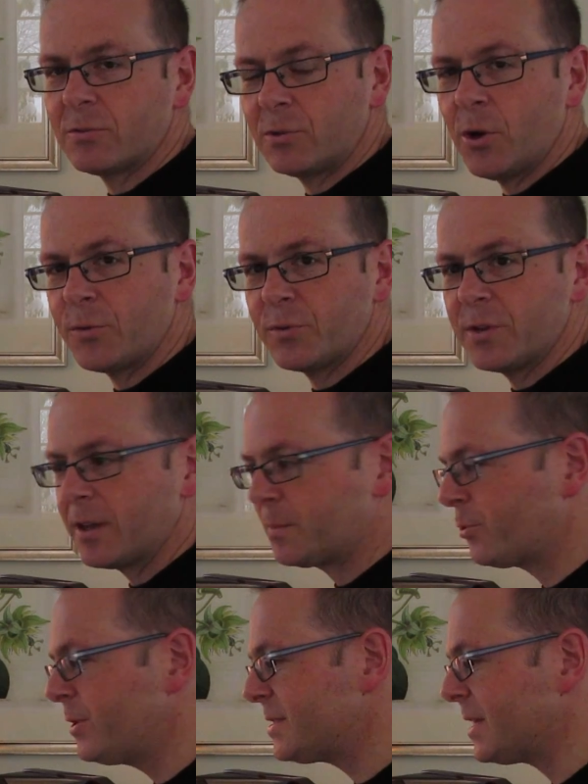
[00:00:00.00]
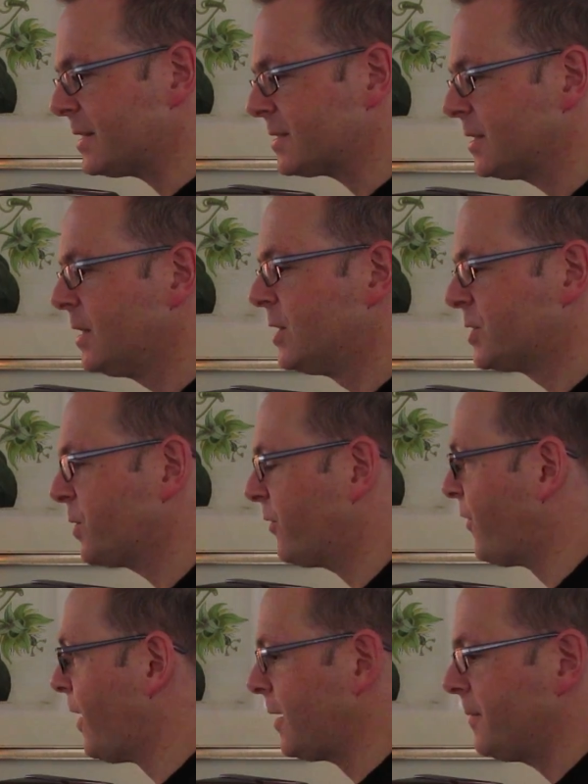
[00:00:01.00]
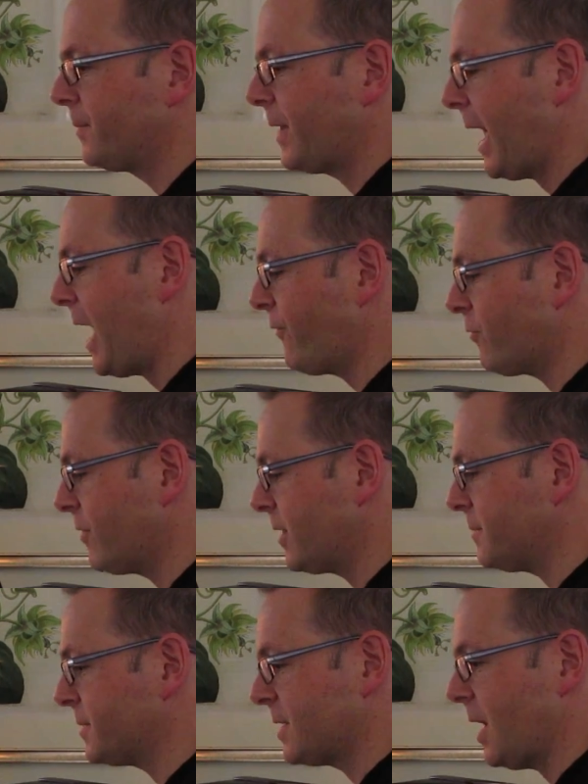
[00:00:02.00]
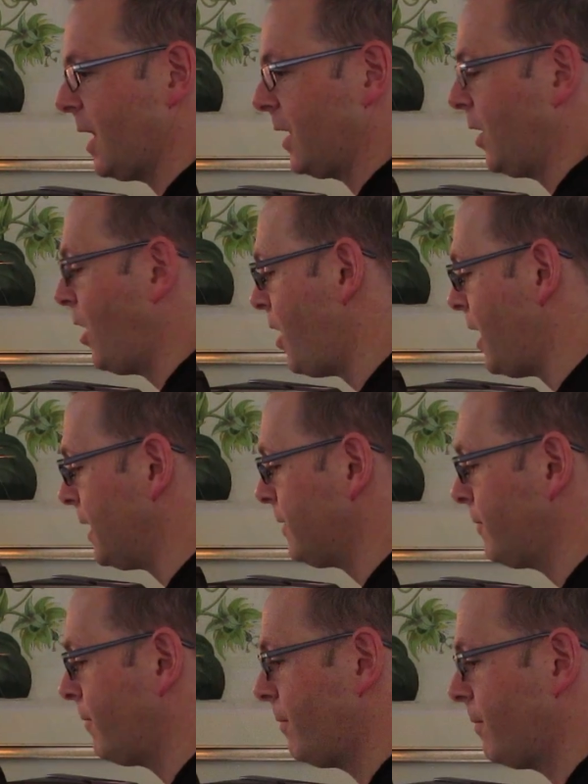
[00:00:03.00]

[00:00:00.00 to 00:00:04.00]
go through the other presets. So if I have a rhythm style on,